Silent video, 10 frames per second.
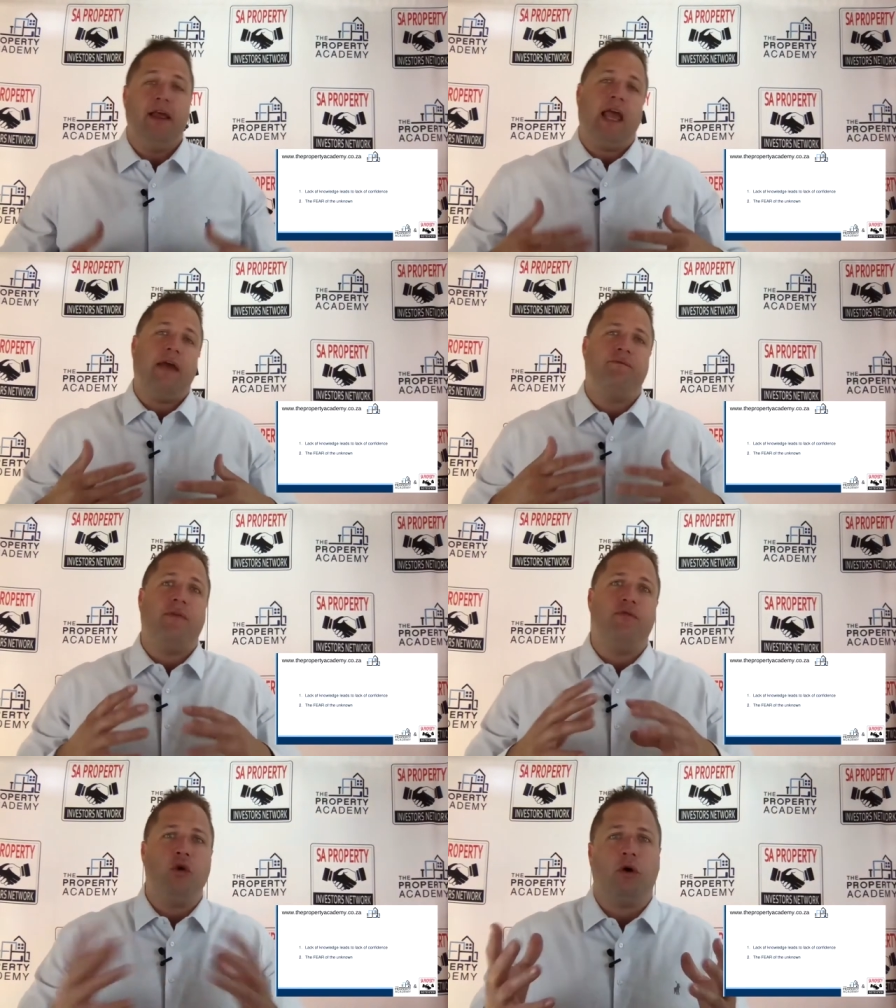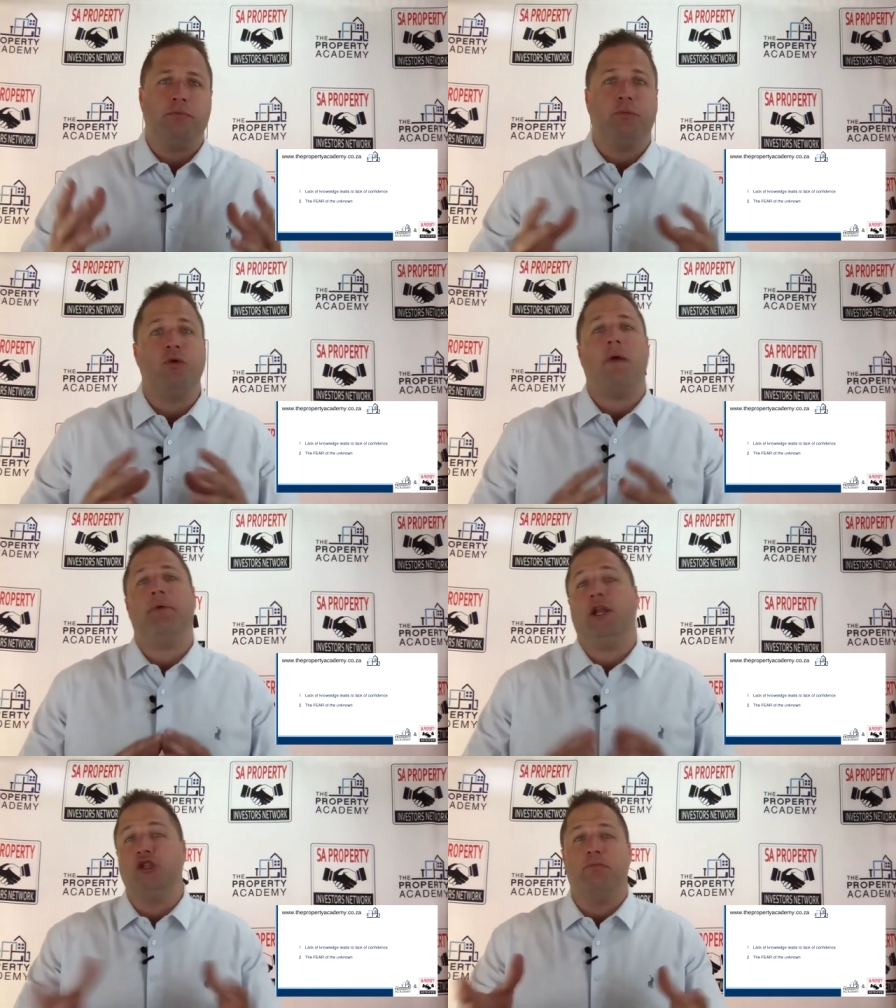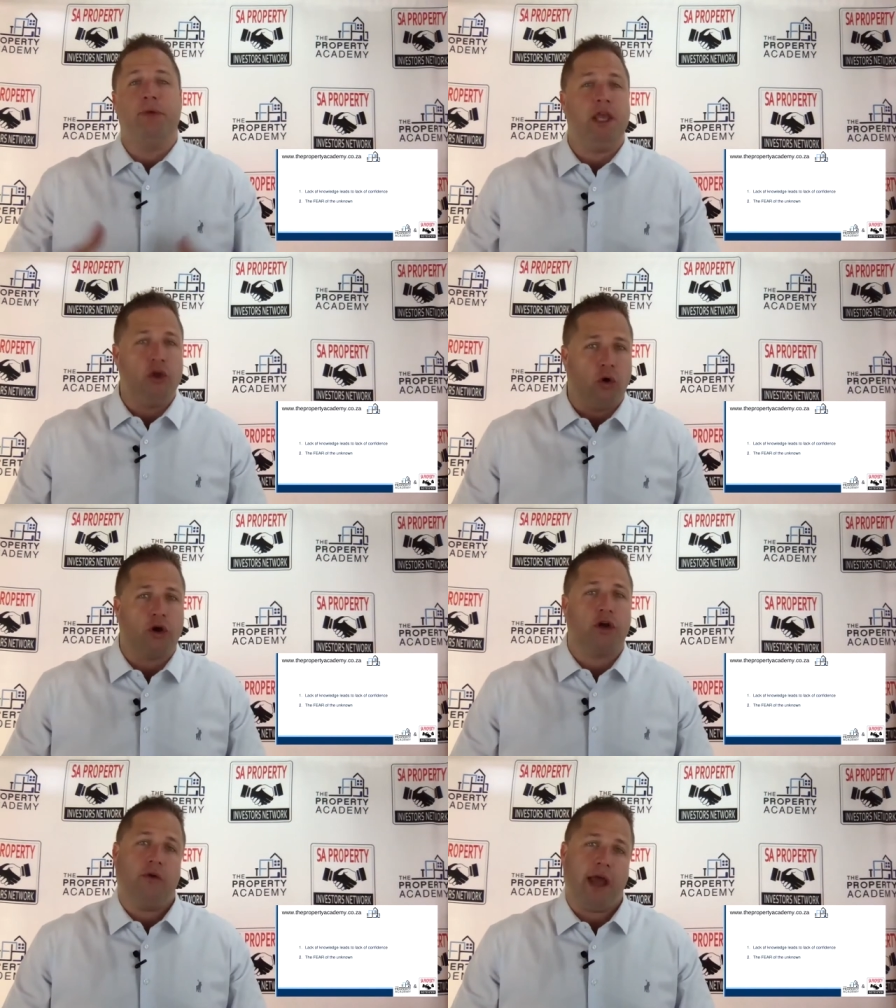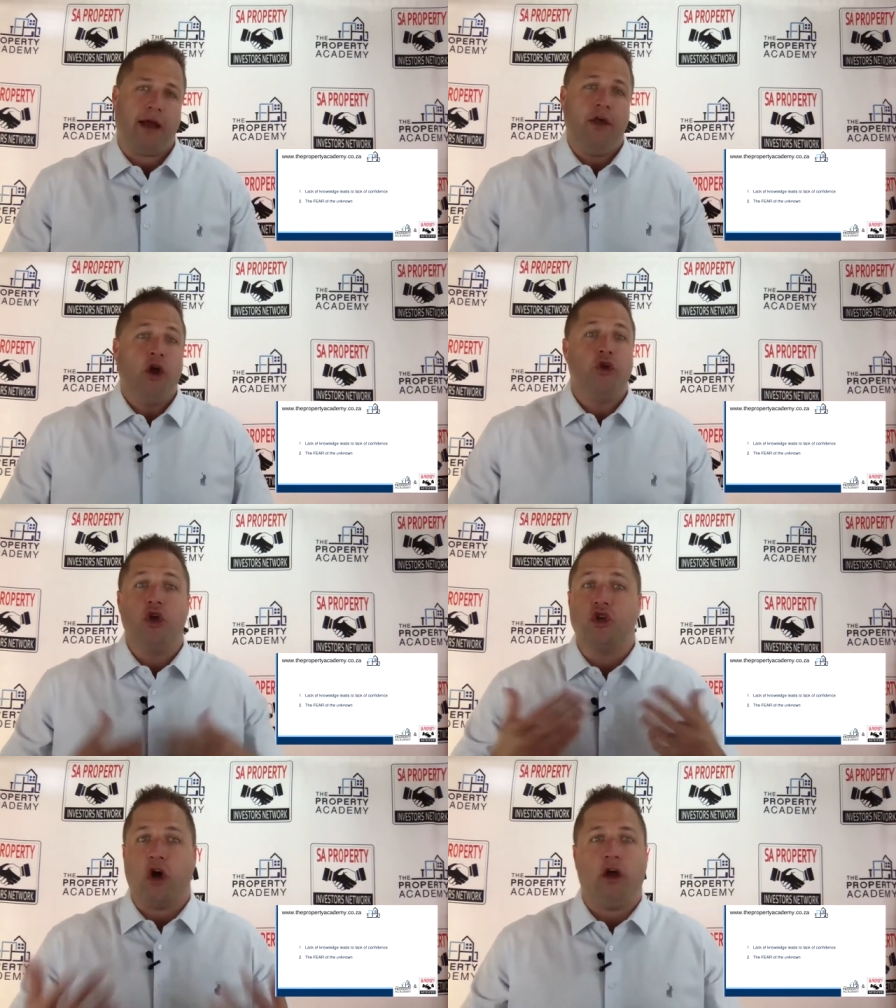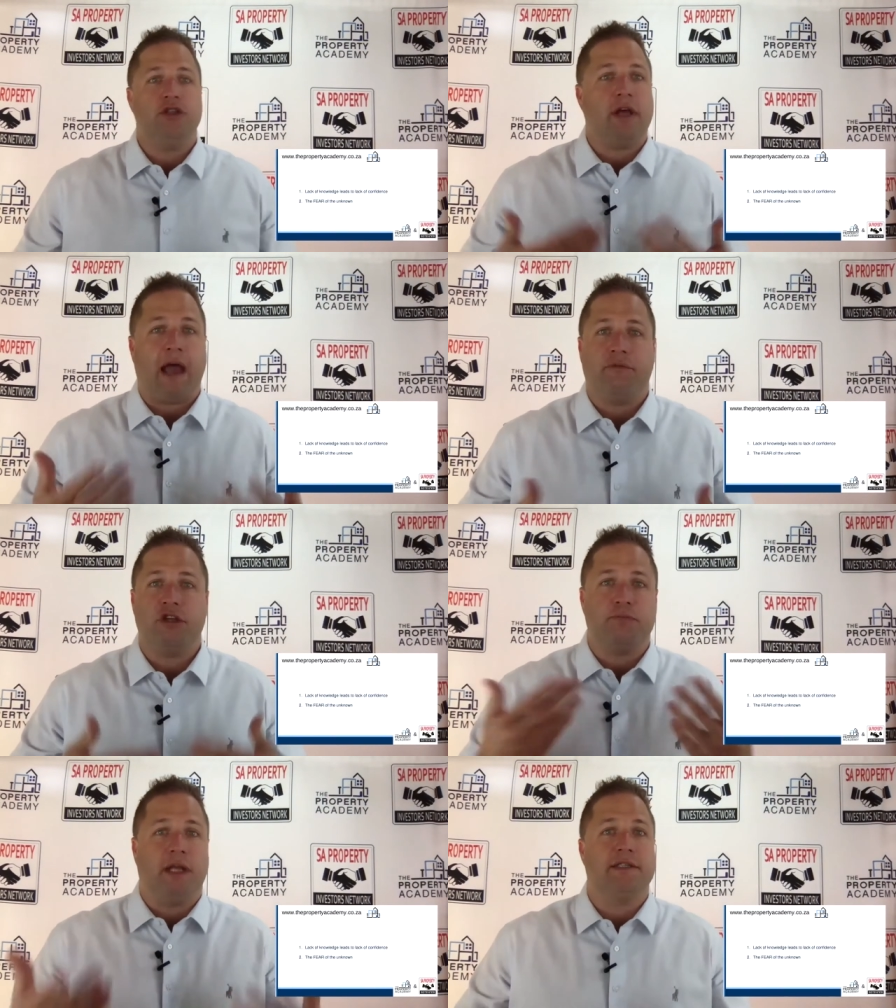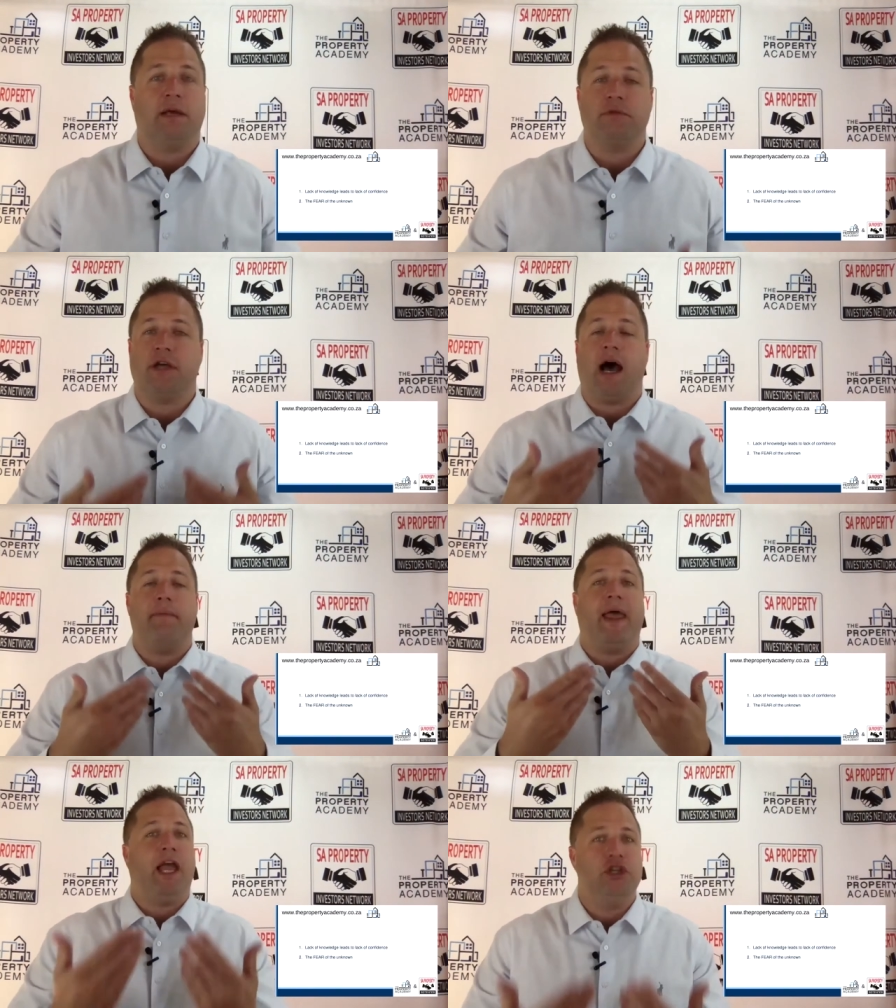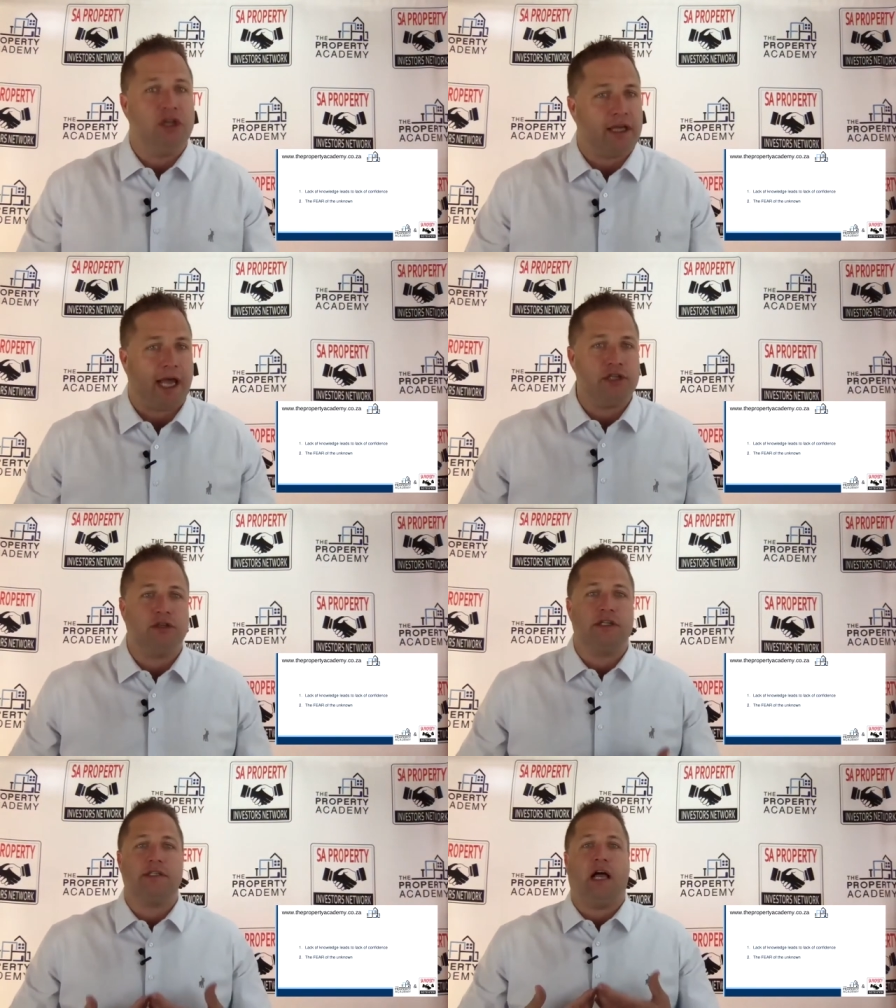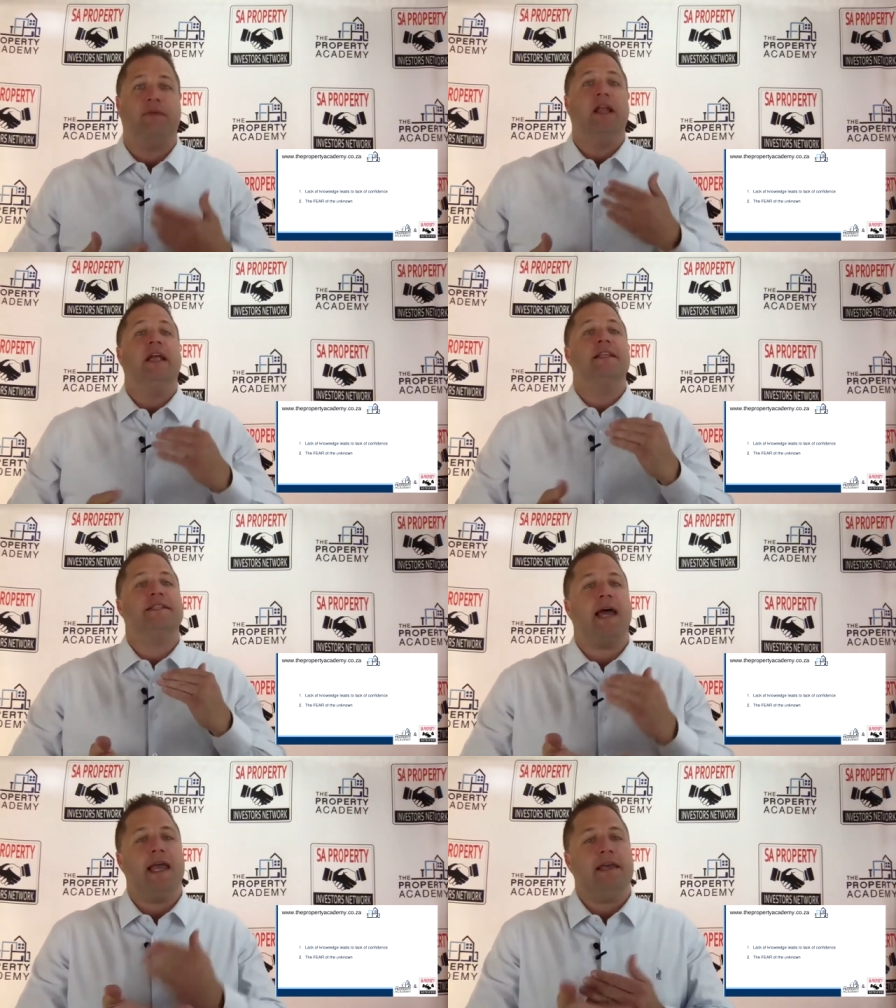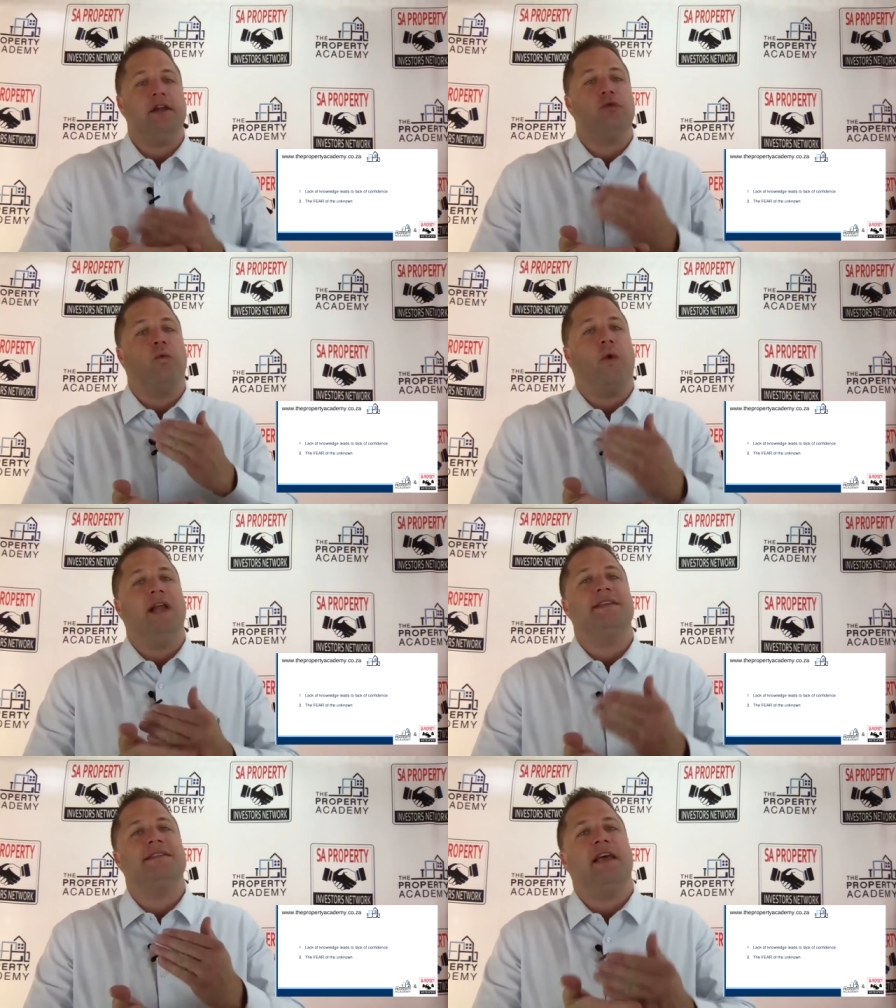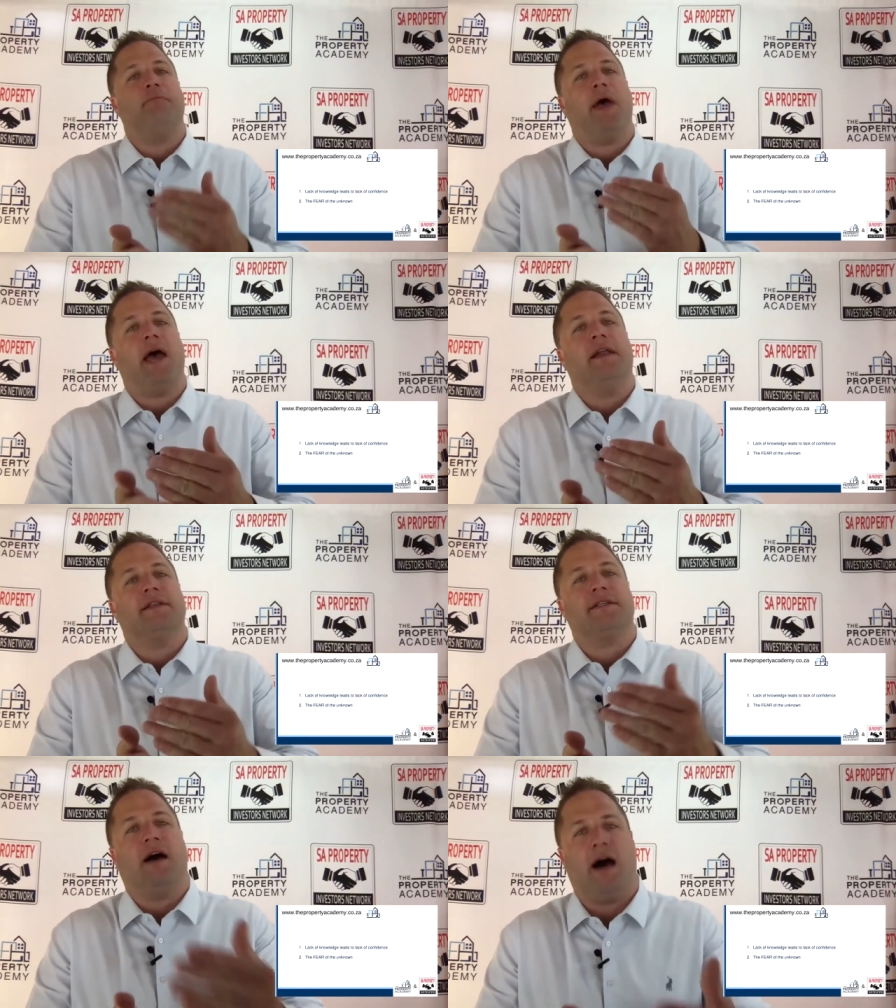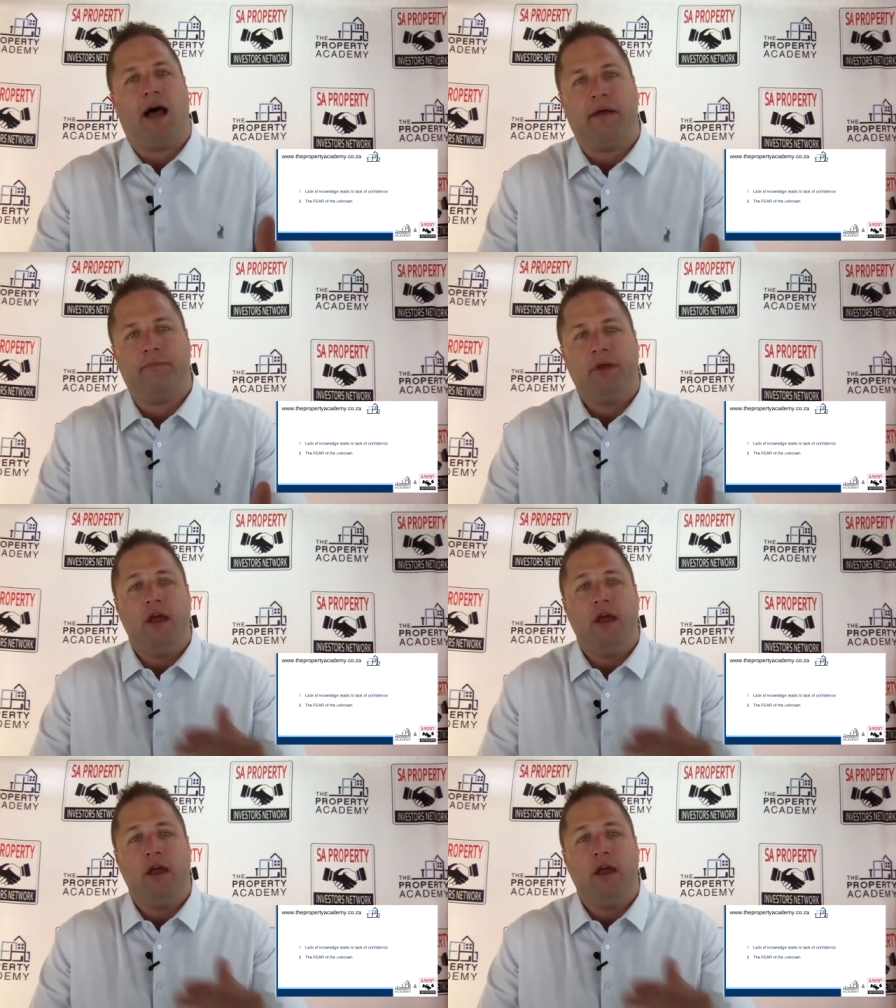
If, if you want property to be your career, you're going to have to spend some time educating yourself, taking it one step at a time.